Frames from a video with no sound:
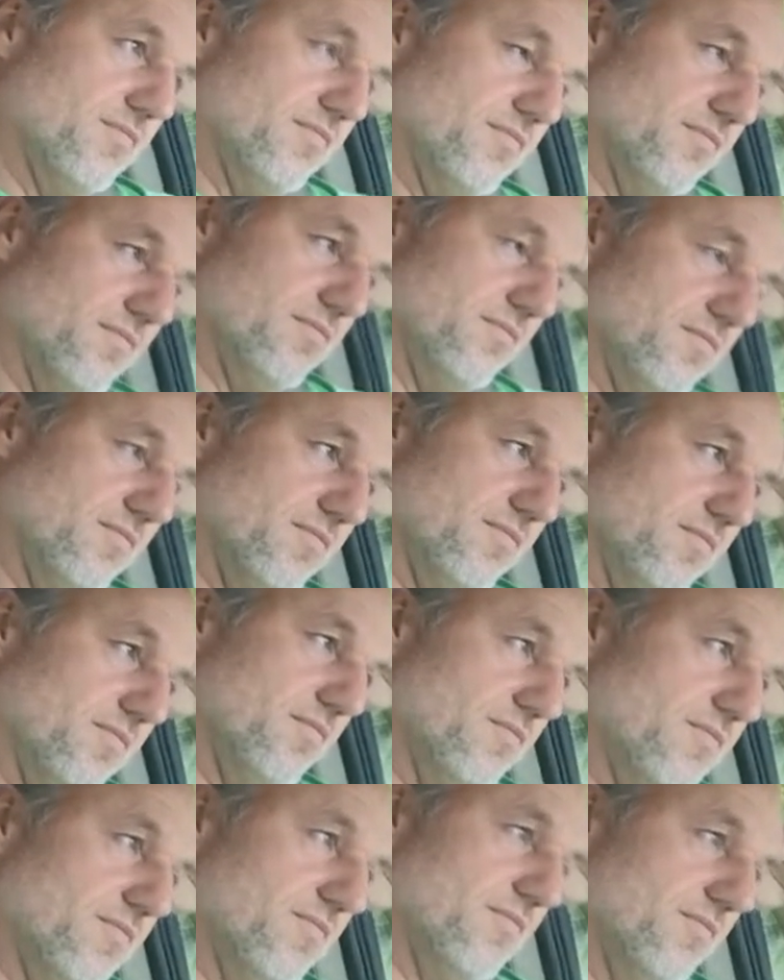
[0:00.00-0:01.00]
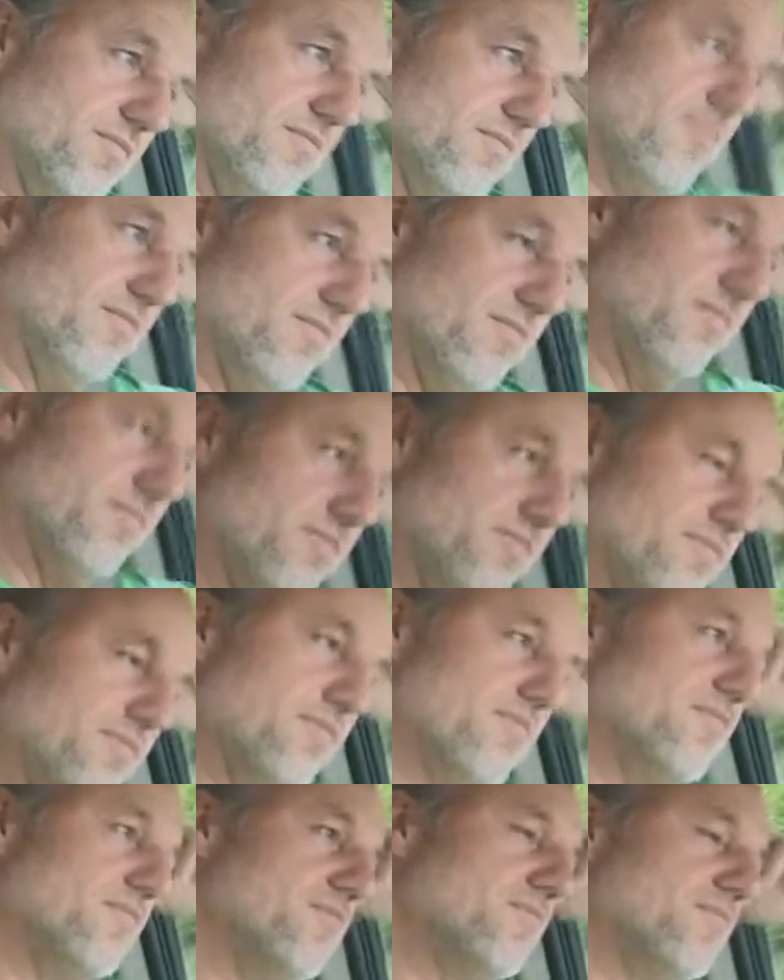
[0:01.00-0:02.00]
about two older people falling
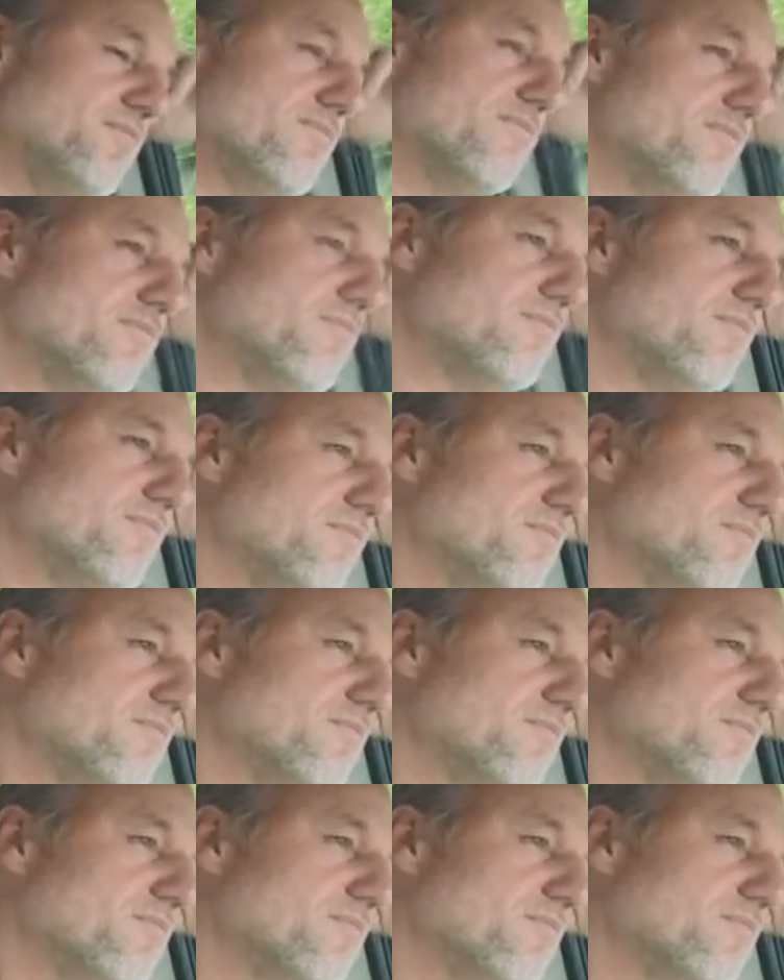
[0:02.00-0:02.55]
in love.